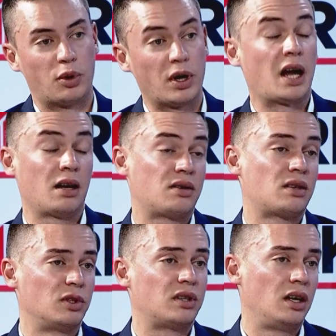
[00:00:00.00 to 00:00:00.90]
and
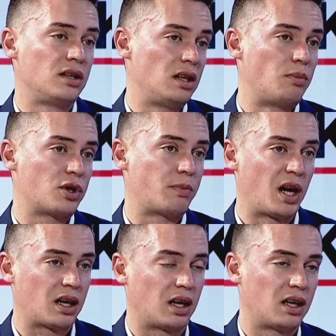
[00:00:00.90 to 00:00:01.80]
simultaneously push
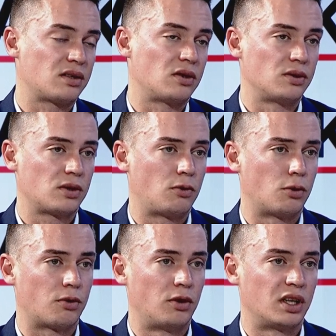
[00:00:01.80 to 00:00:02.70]
back against those
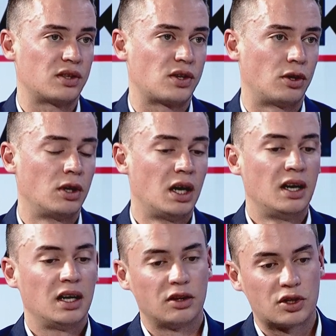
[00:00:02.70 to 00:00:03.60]
court rulings. So
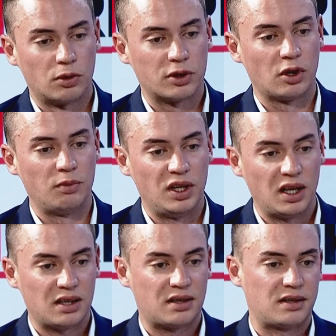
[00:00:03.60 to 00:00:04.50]
in the short term,
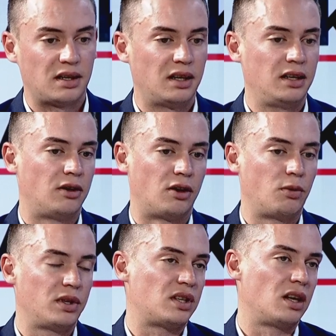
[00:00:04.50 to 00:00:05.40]
yes,
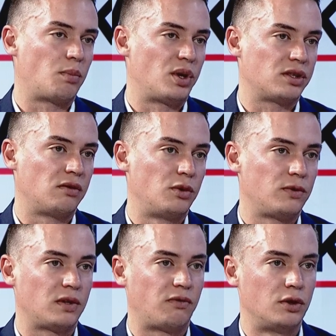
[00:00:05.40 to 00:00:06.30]
we're seeing positive
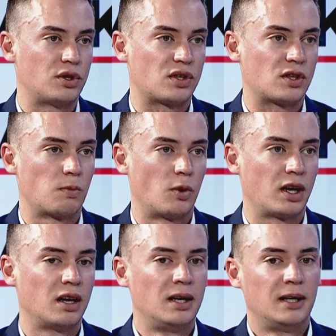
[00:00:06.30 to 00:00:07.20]
moves in futures this
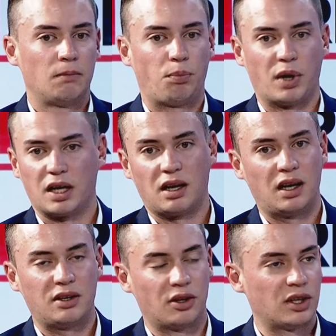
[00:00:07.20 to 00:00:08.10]
morning, but
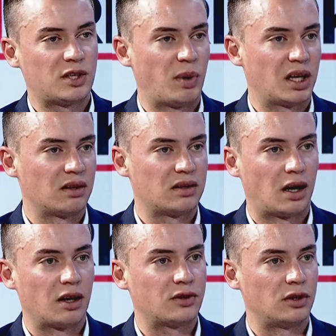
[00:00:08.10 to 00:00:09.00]
I don't expect that
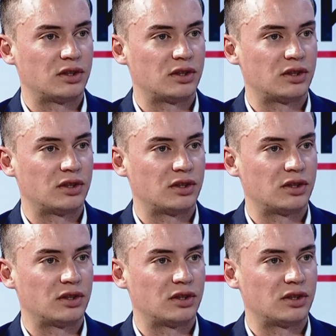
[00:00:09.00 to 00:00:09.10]
tariffs are